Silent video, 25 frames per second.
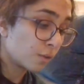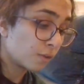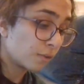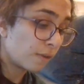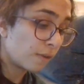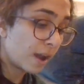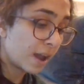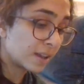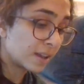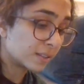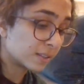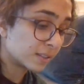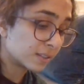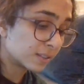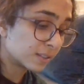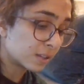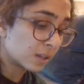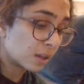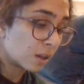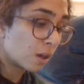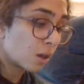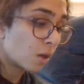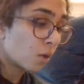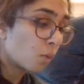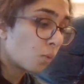Friends,
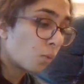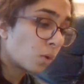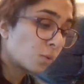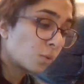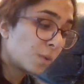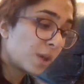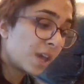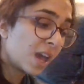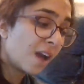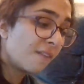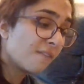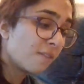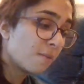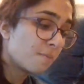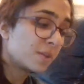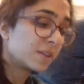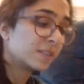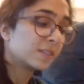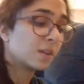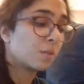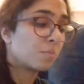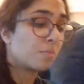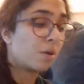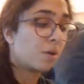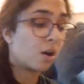when we have a
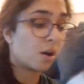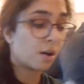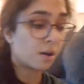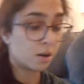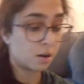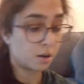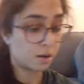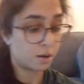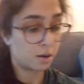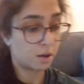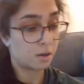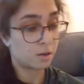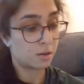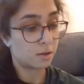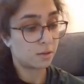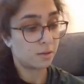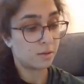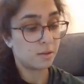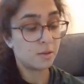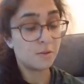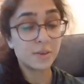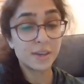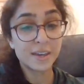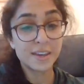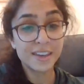missing part,
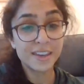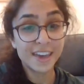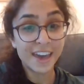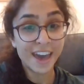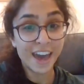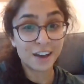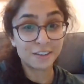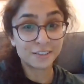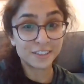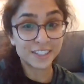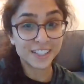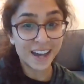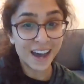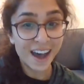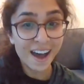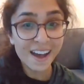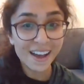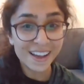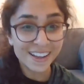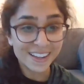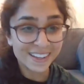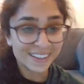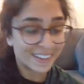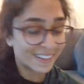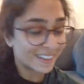you can count
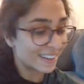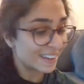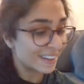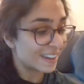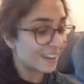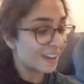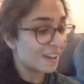on